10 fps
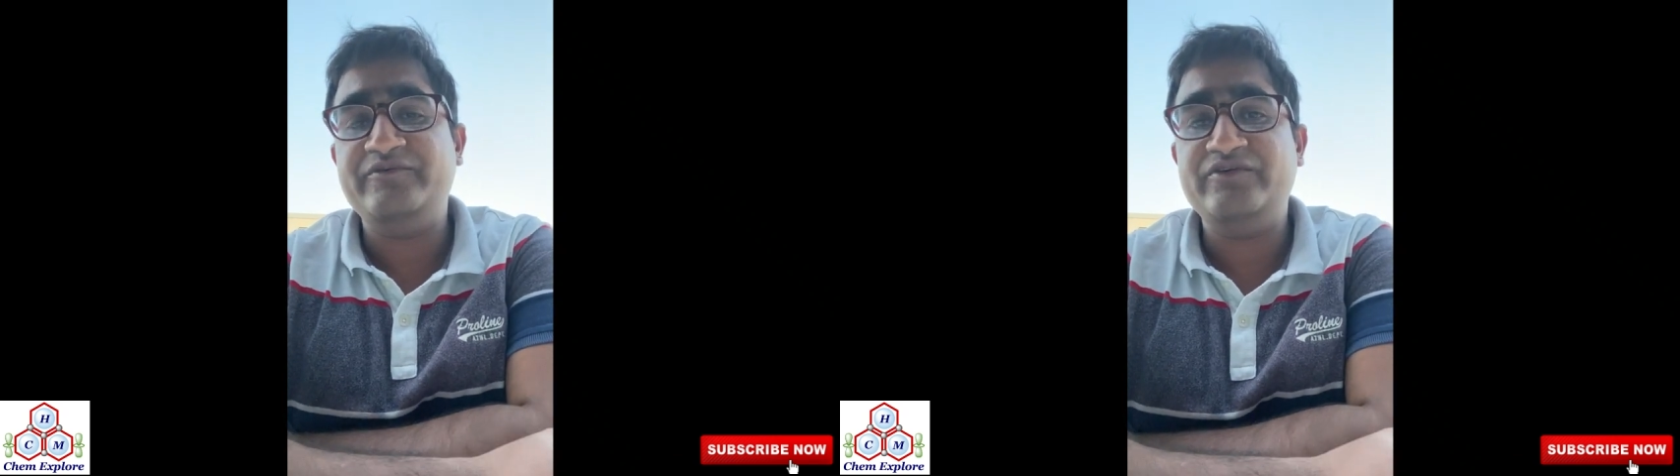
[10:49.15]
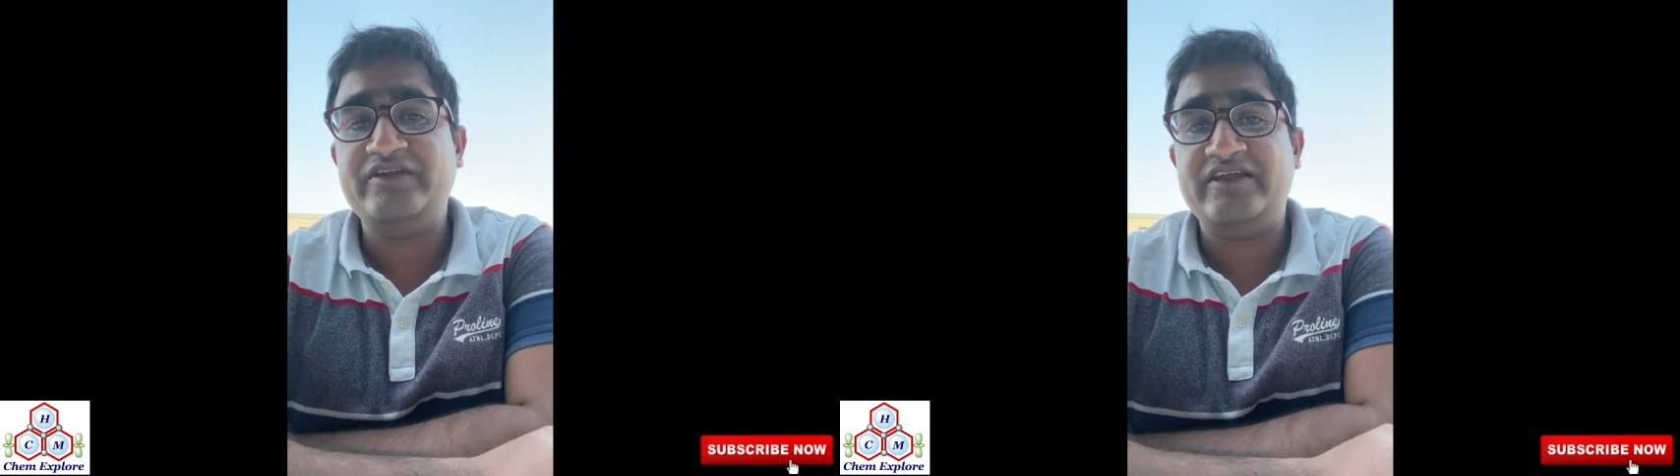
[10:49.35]

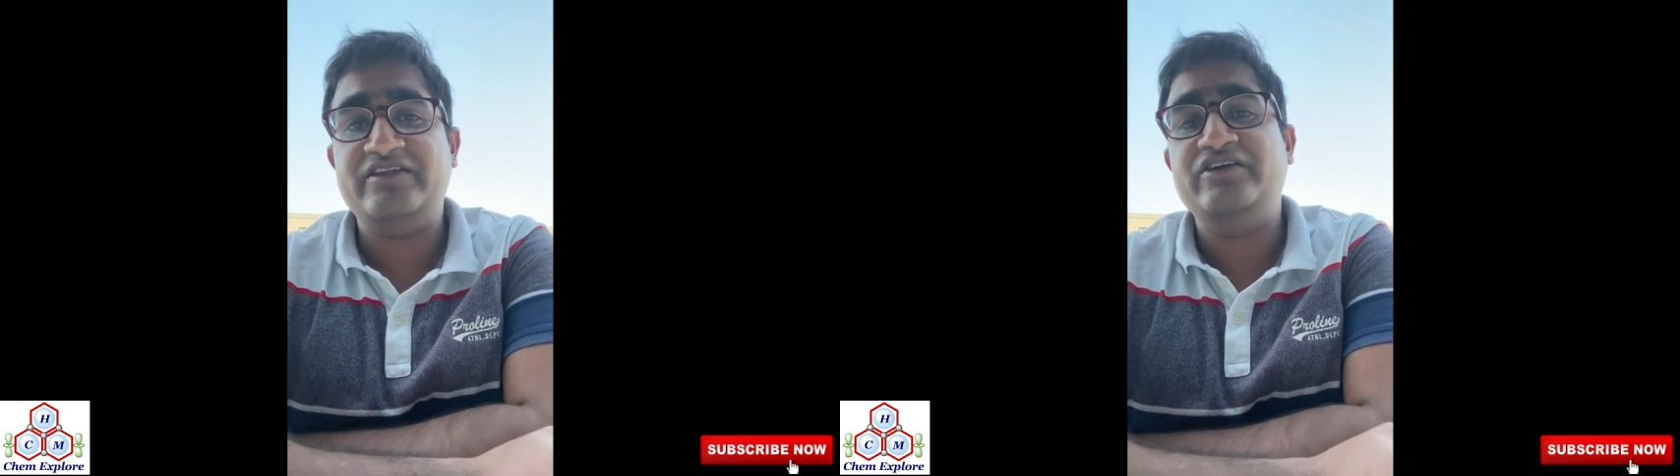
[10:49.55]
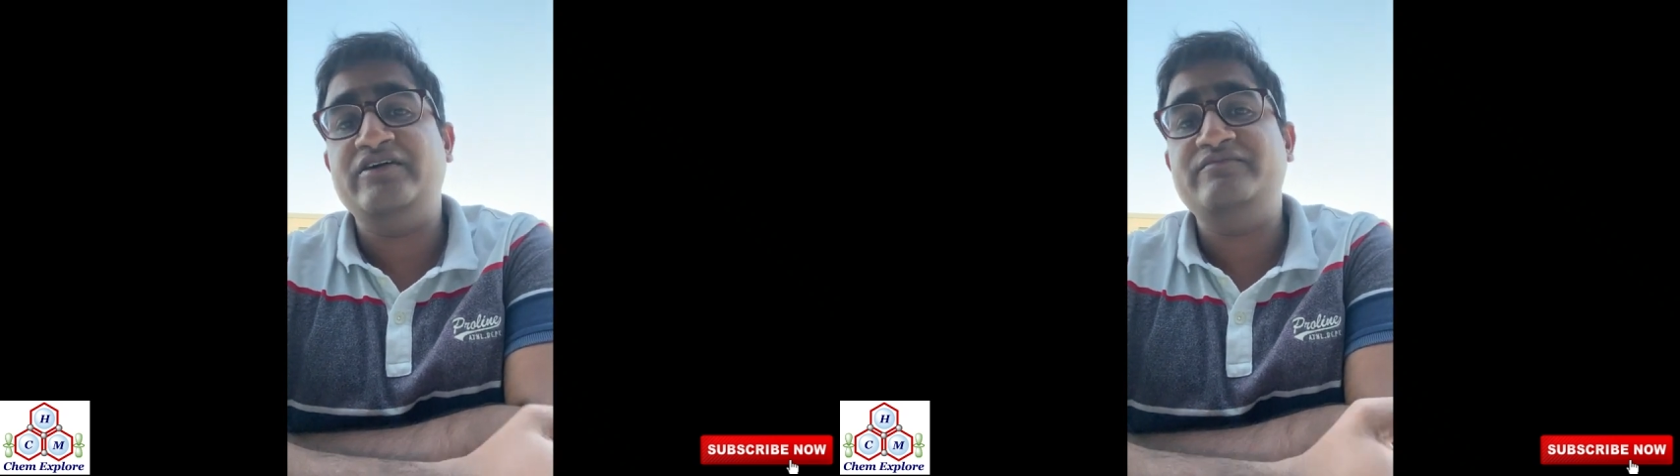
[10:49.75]
and you
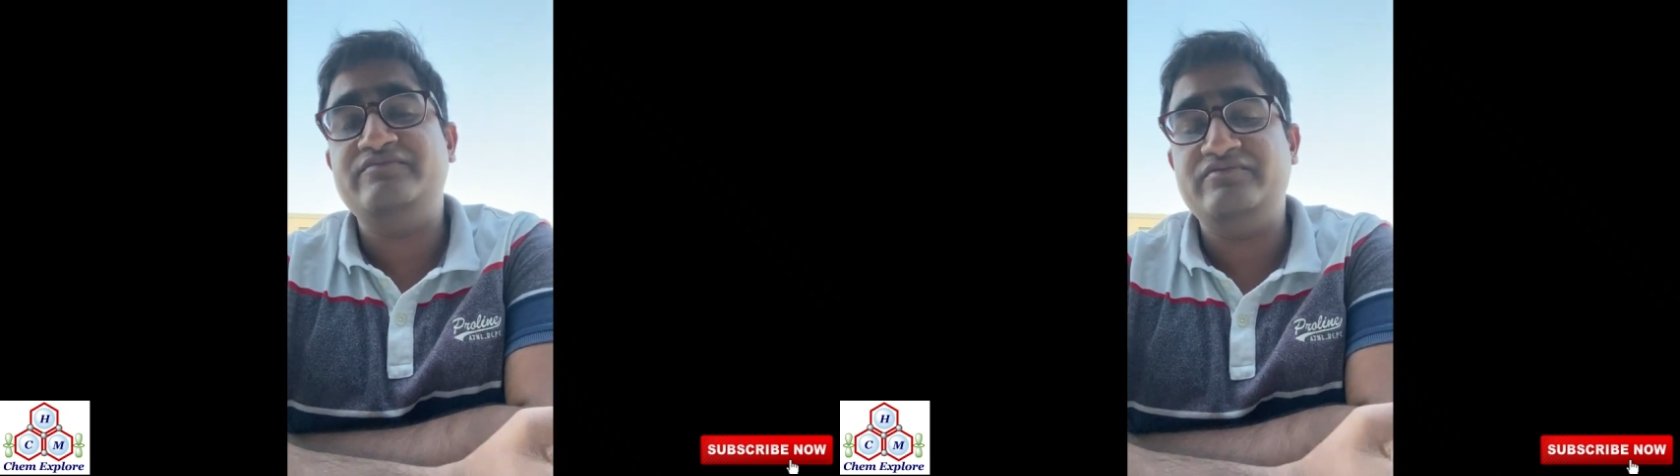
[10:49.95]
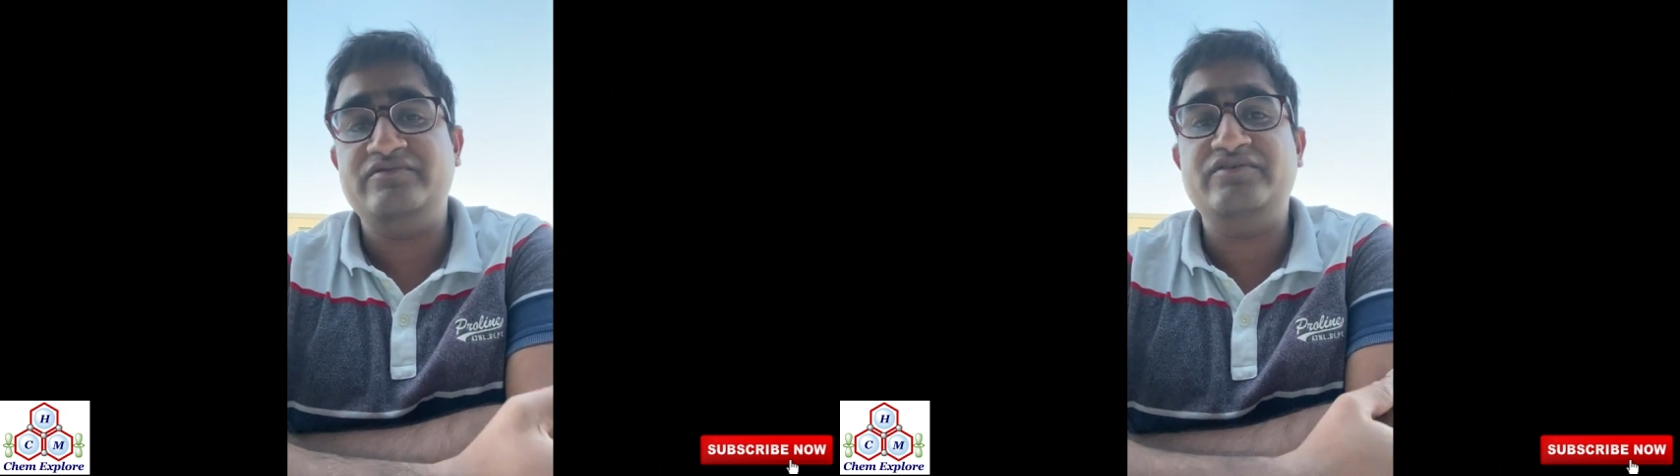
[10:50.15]

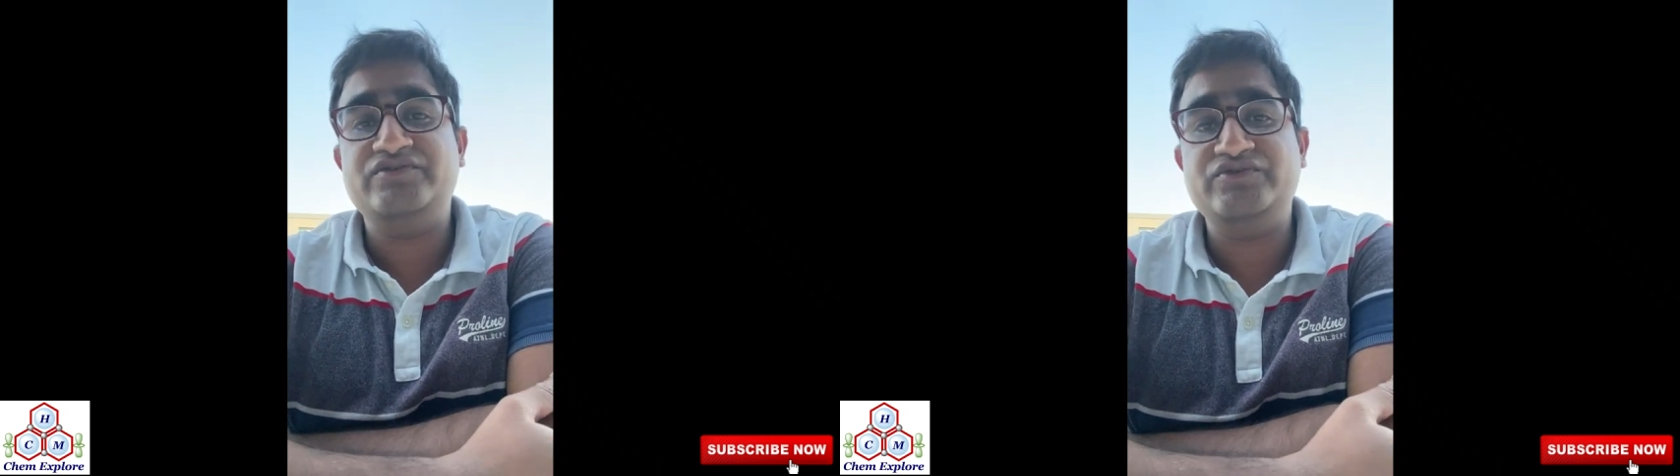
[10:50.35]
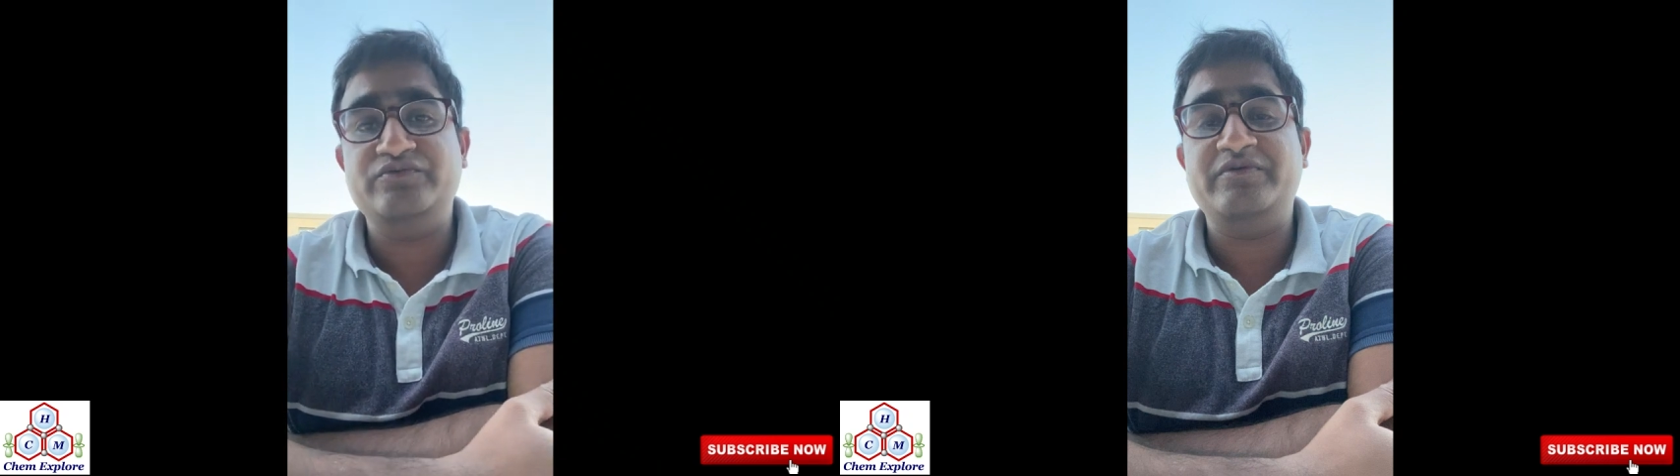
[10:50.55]
have to
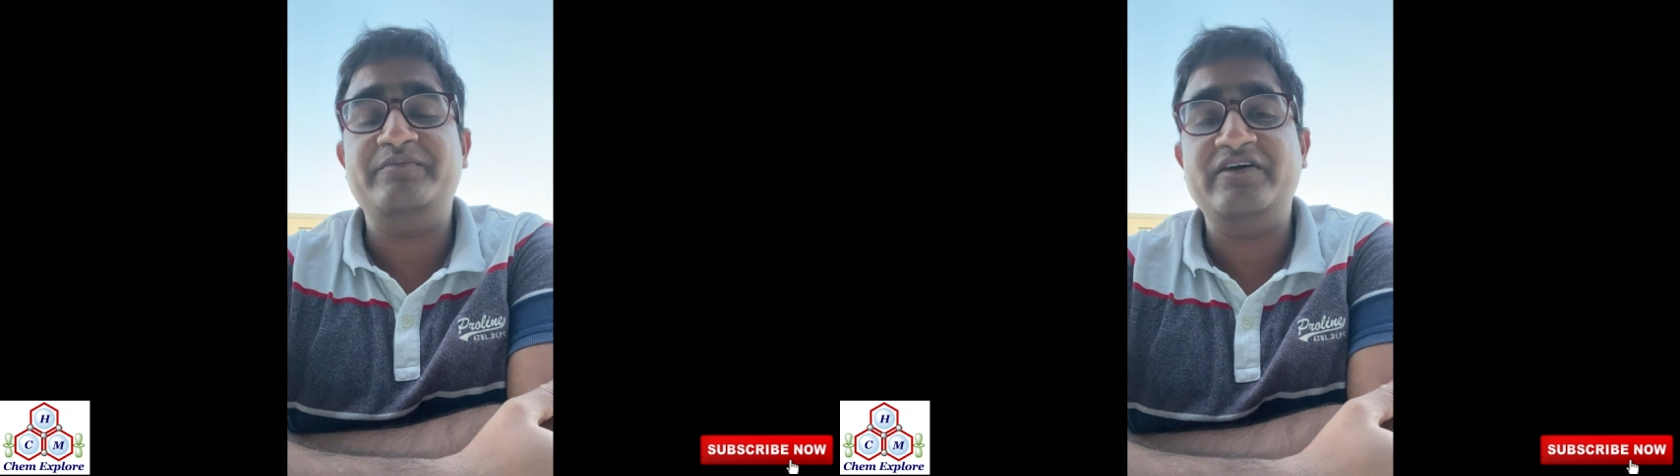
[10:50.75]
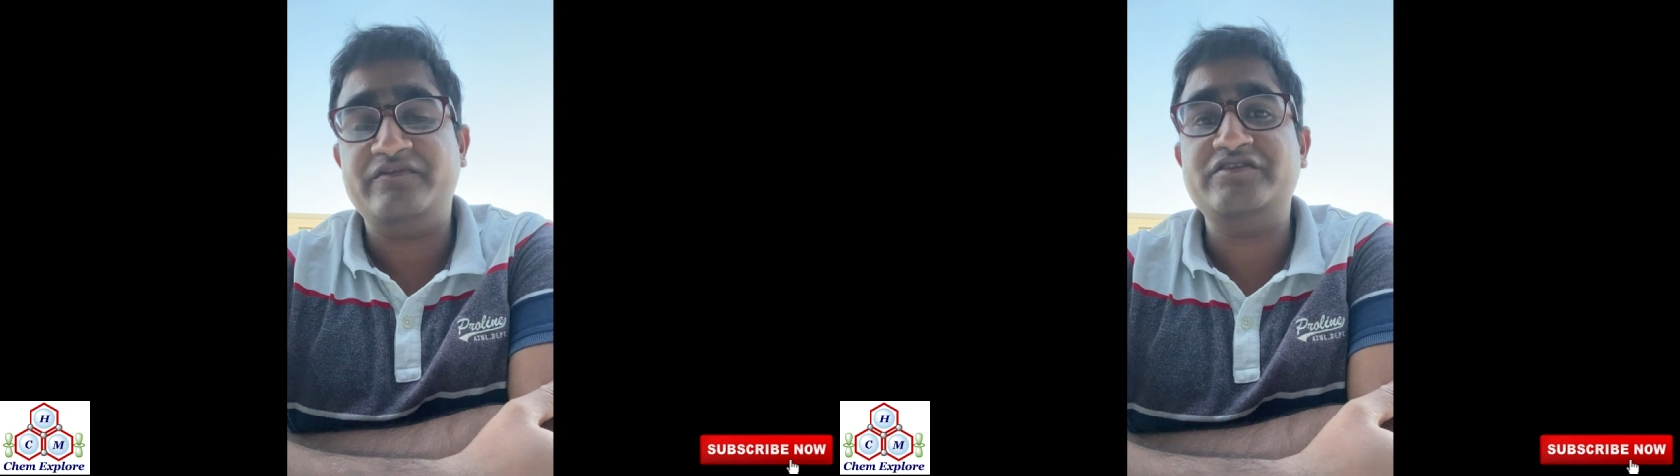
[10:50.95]
prepare
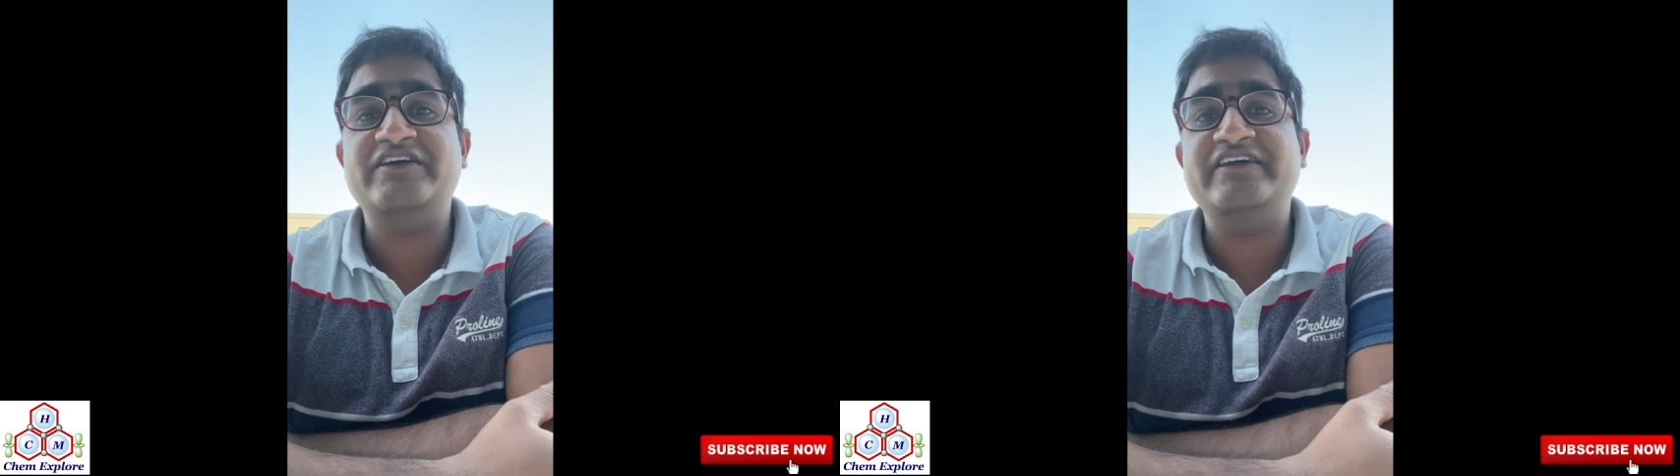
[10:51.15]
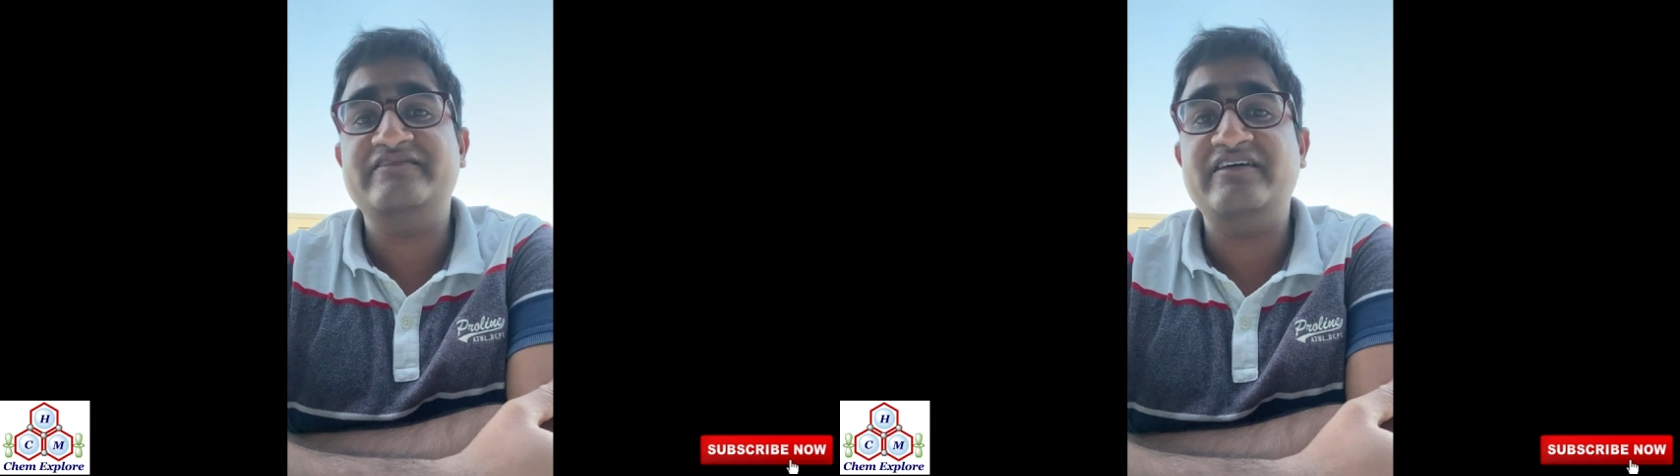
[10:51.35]
for the
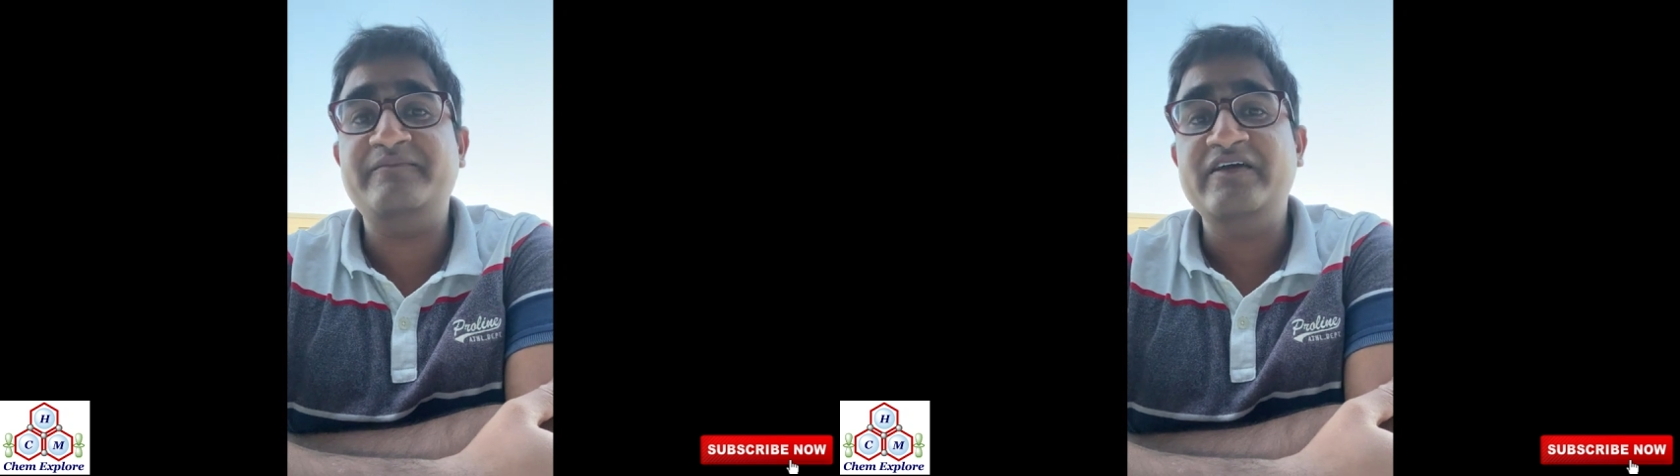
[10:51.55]
exam,